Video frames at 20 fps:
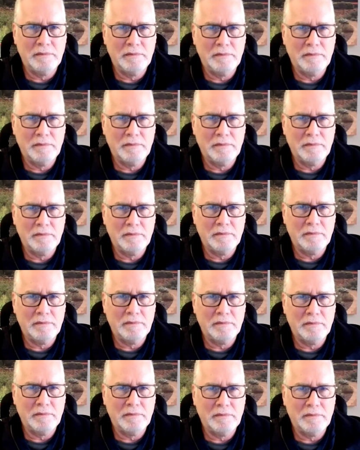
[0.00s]

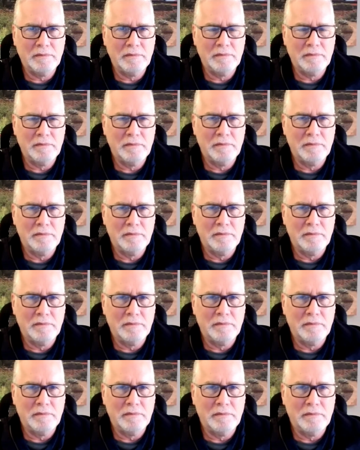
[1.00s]

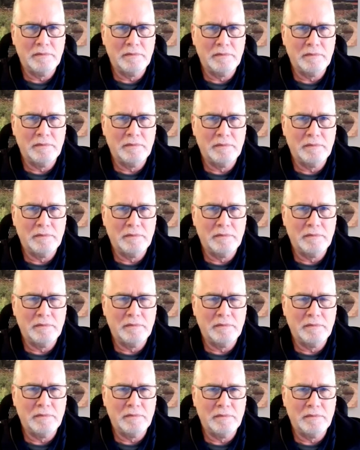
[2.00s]

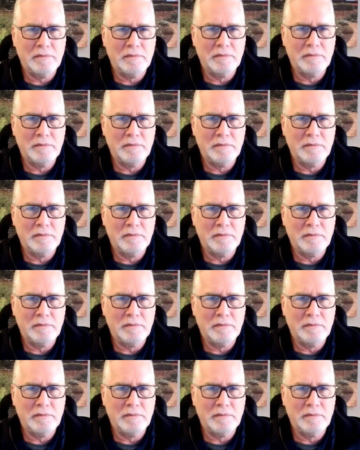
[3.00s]
No words are spoken by the person on screen.